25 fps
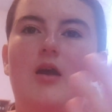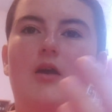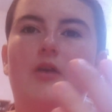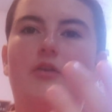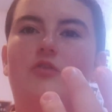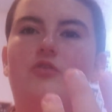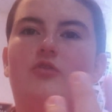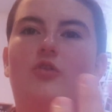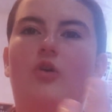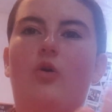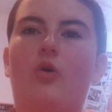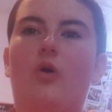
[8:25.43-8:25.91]

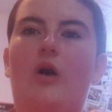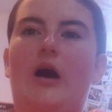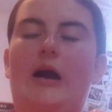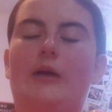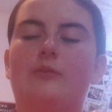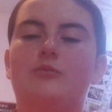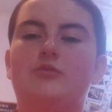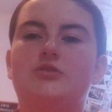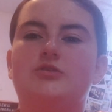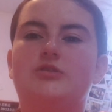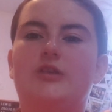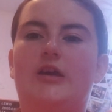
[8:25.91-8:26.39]
So
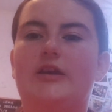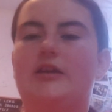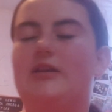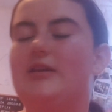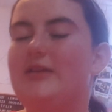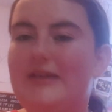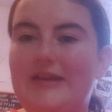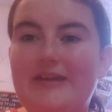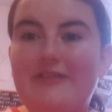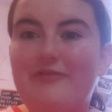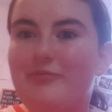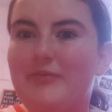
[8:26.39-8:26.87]
I'm just like,
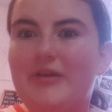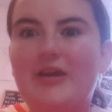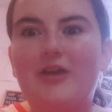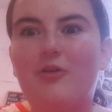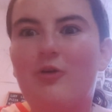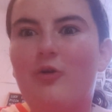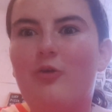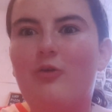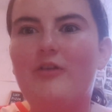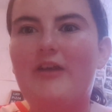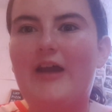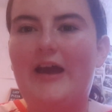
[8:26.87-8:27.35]
leave me
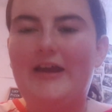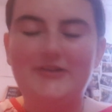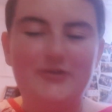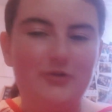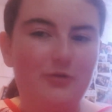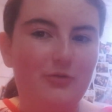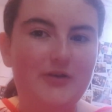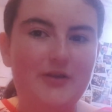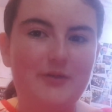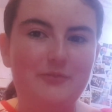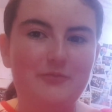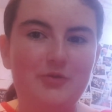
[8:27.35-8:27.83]
alone. I know
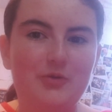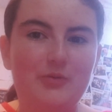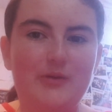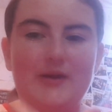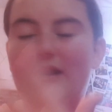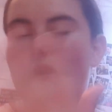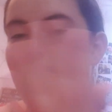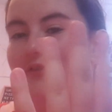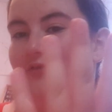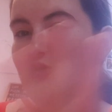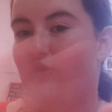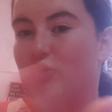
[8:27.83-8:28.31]
what I'm
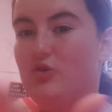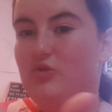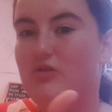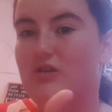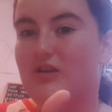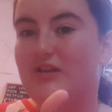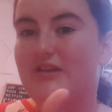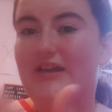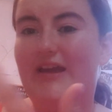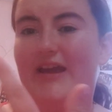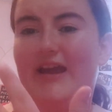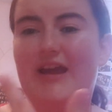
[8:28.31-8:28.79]
doing. I've
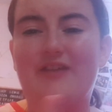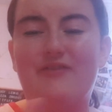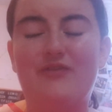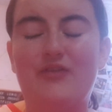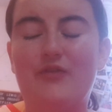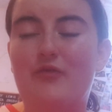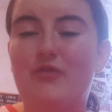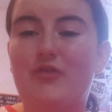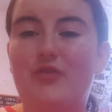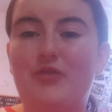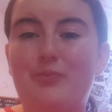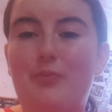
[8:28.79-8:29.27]
Googled it. I've
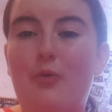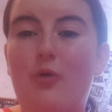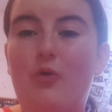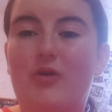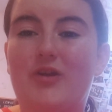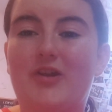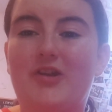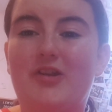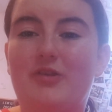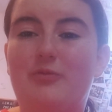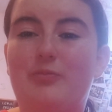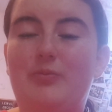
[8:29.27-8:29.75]
even
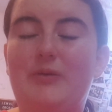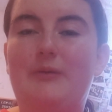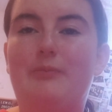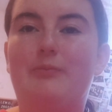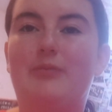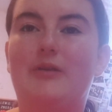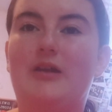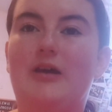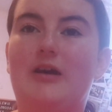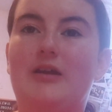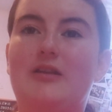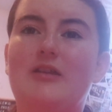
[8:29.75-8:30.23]
spoken to the
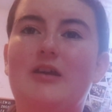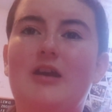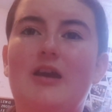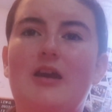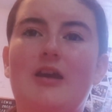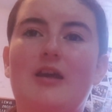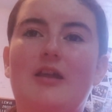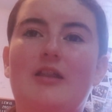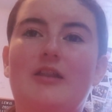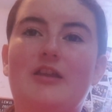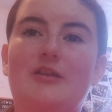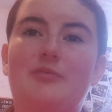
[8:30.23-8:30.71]
people at
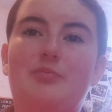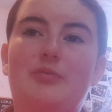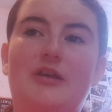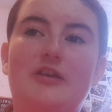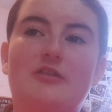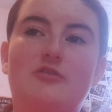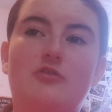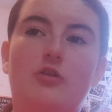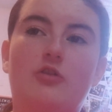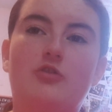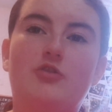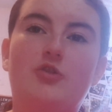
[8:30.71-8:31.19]
this
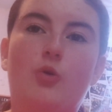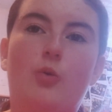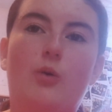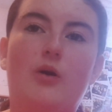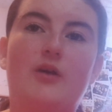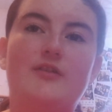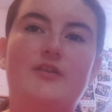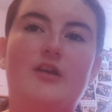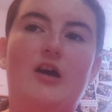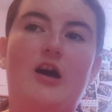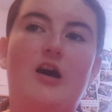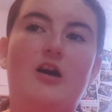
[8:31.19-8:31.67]
place called
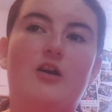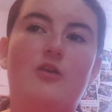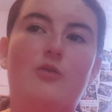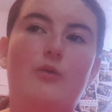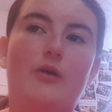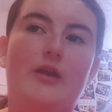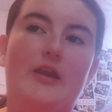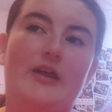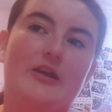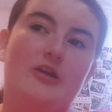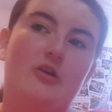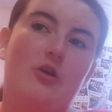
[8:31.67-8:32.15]
Noah's Ark
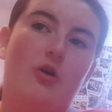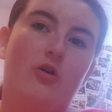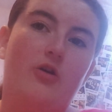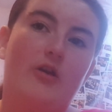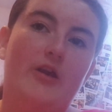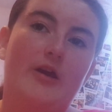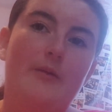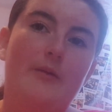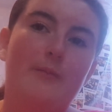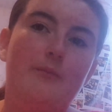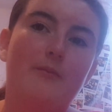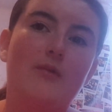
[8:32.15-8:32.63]
where I got
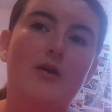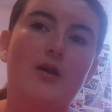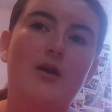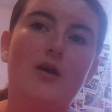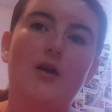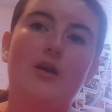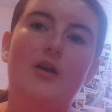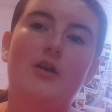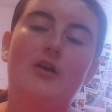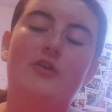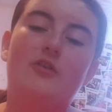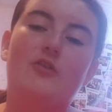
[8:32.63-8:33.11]
him.
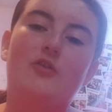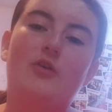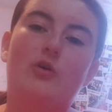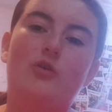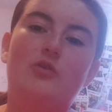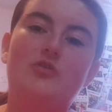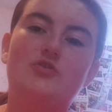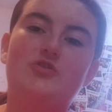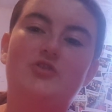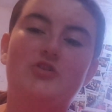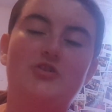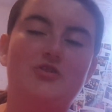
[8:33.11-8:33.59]

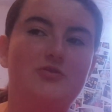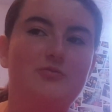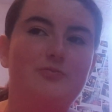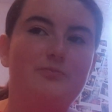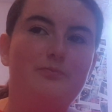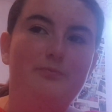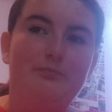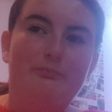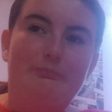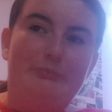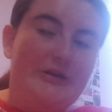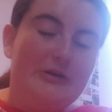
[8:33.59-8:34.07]
So just
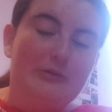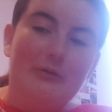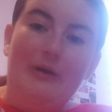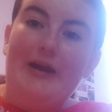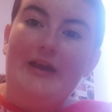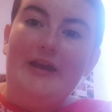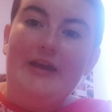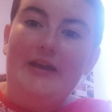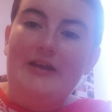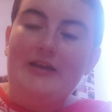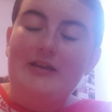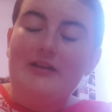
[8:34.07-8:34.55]
be
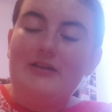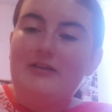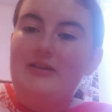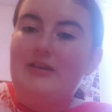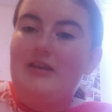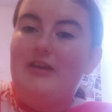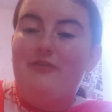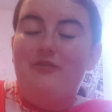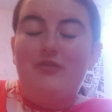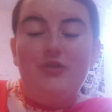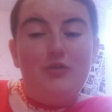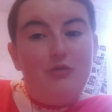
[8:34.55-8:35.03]
quiet.
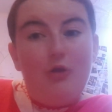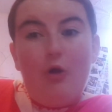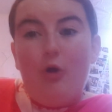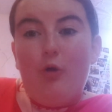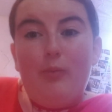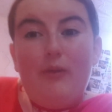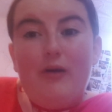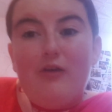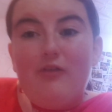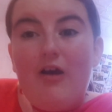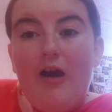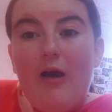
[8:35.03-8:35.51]
If you know
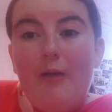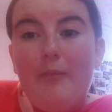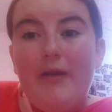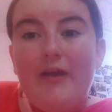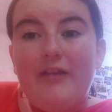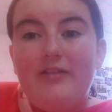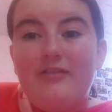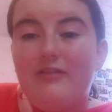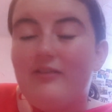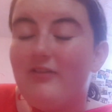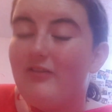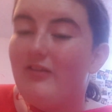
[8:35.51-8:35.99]
about
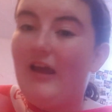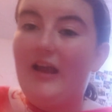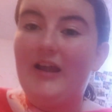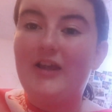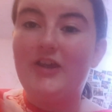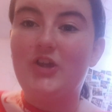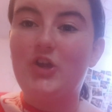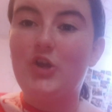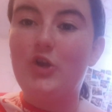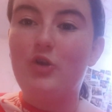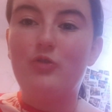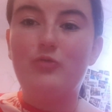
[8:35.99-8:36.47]
rabbits,
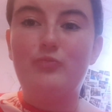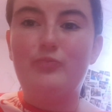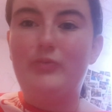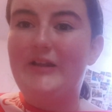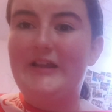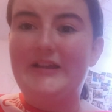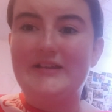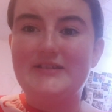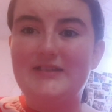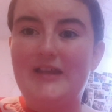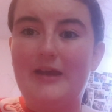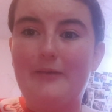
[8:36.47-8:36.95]
thank you.
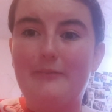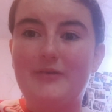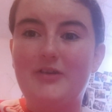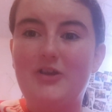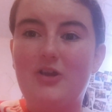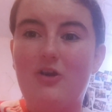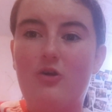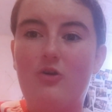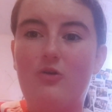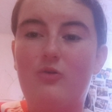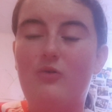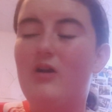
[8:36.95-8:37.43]
Please let me
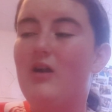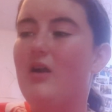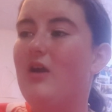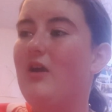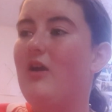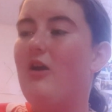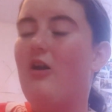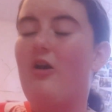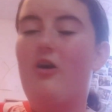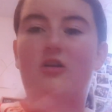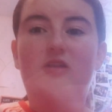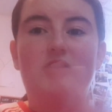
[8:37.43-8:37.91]
know
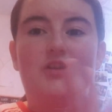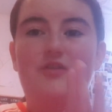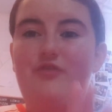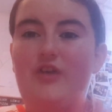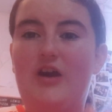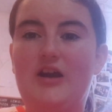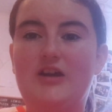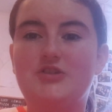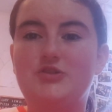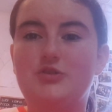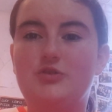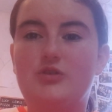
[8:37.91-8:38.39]
all the
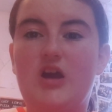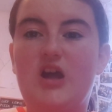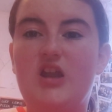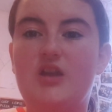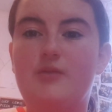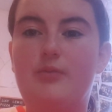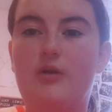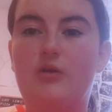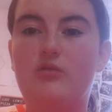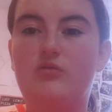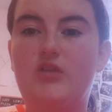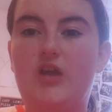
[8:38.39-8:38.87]
facts you can
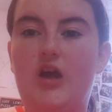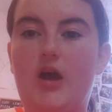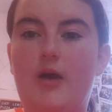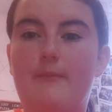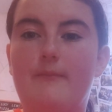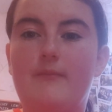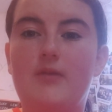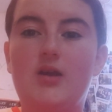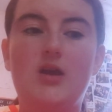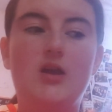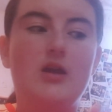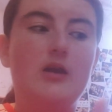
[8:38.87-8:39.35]
about
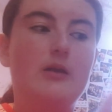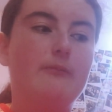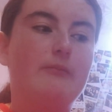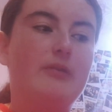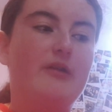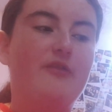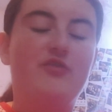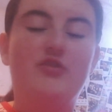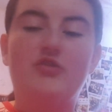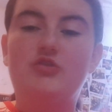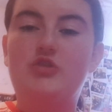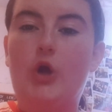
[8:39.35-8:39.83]
them. But
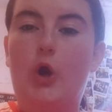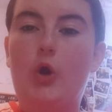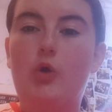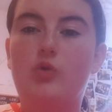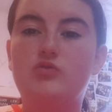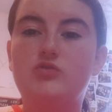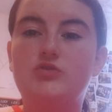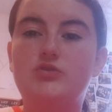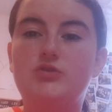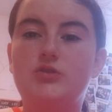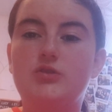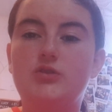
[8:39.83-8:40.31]
if you
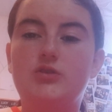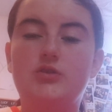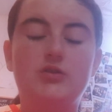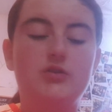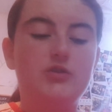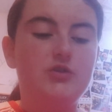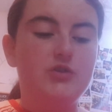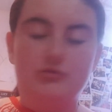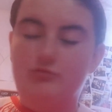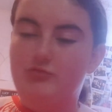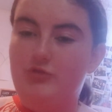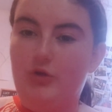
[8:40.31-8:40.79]
don't,
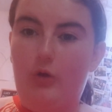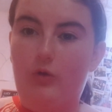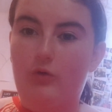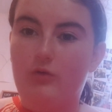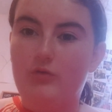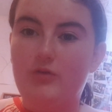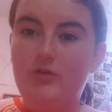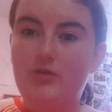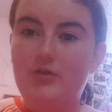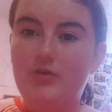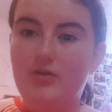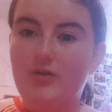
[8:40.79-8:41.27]
you
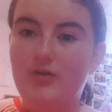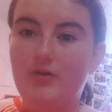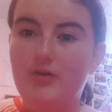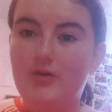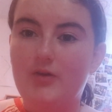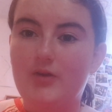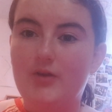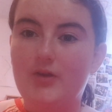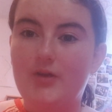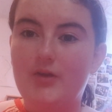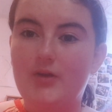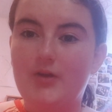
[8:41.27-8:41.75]
don't.
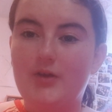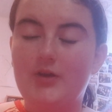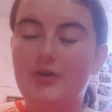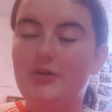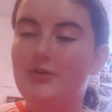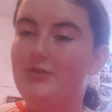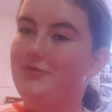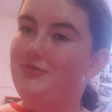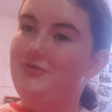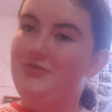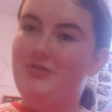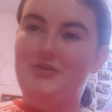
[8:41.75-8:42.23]

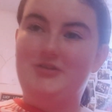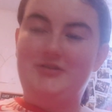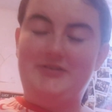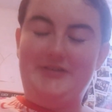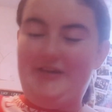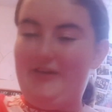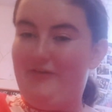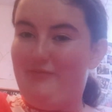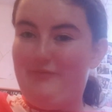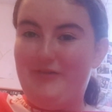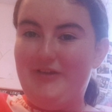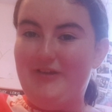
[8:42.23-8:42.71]
Just
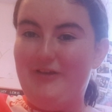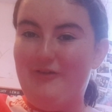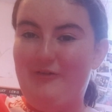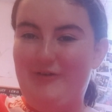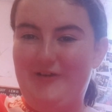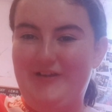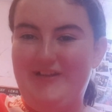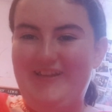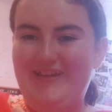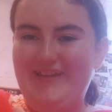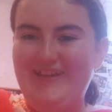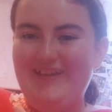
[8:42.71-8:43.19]
leave me
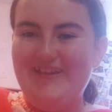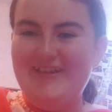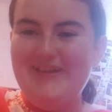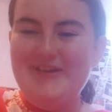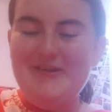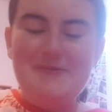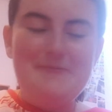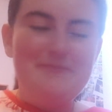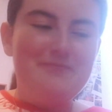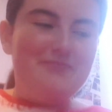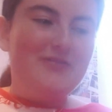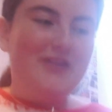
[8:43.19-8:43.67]
alone.
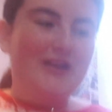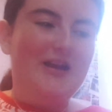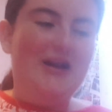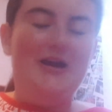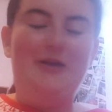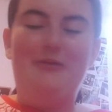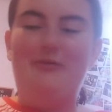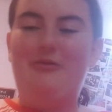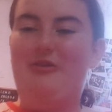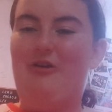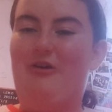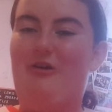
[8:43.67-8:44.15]

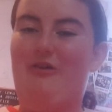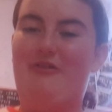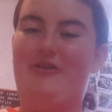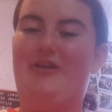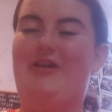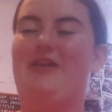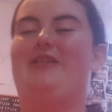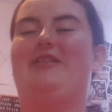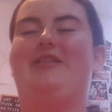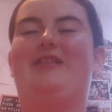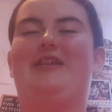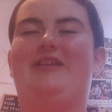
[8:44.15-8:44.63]
I'm
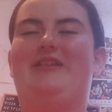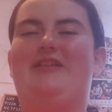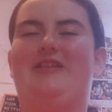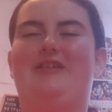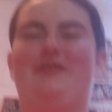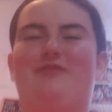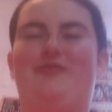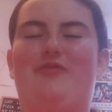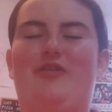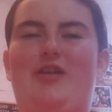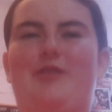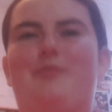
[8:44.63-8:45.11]
sorry, this
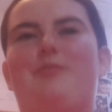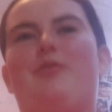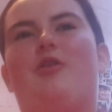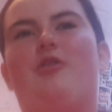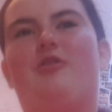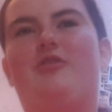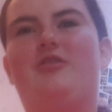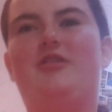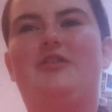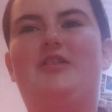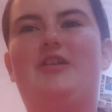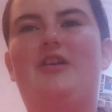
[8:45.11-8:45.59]
isn't very
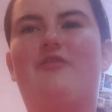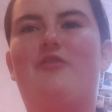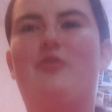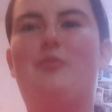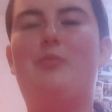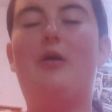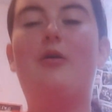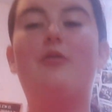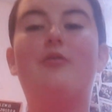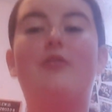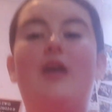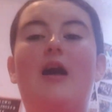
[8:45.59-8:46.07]
positive
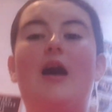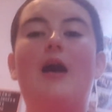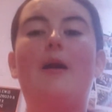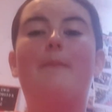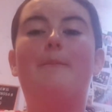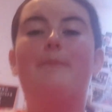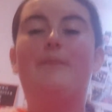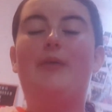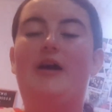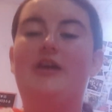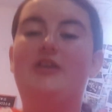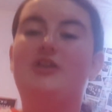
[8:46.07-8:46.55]
about
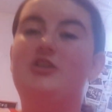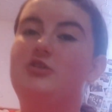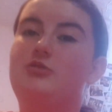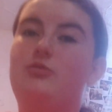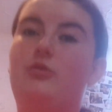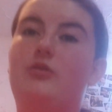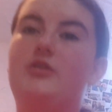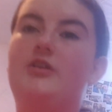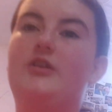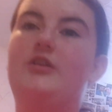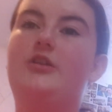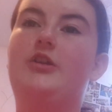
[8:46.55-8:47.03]
that, but I just
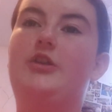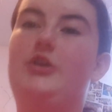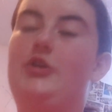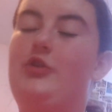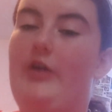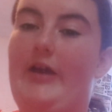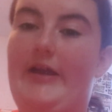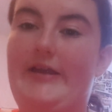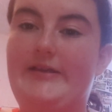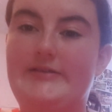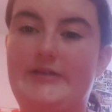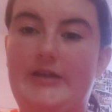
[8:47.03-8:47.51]
wanted to
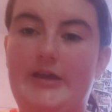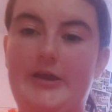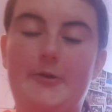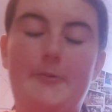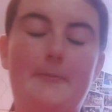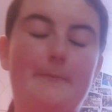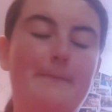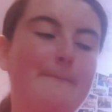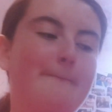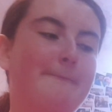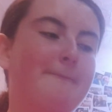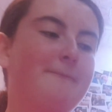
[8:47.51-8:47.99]
address it.
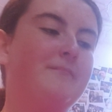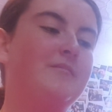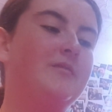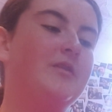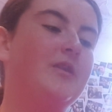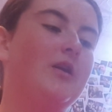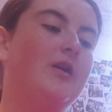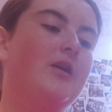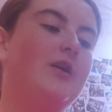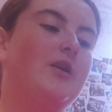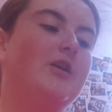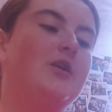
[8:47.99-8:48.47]

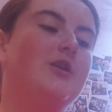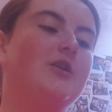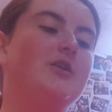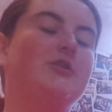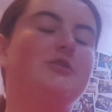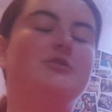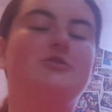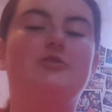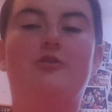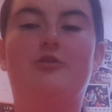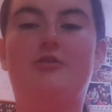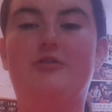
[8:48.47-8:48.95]

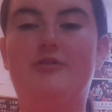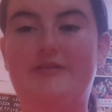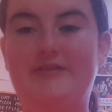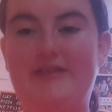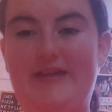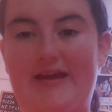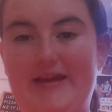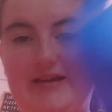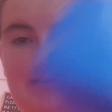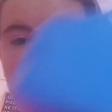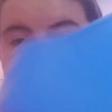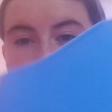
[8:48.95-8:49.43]
So
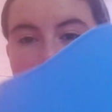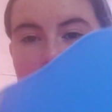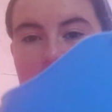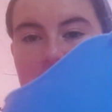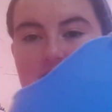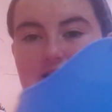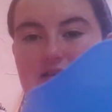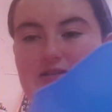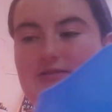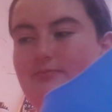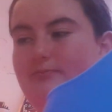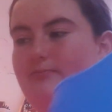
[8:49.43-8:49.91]
next
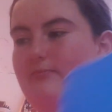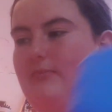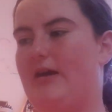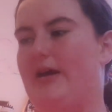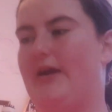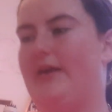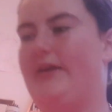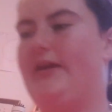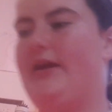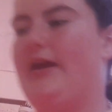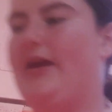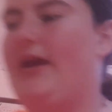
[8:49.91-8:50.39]
is
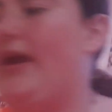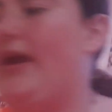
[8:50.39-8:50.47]
my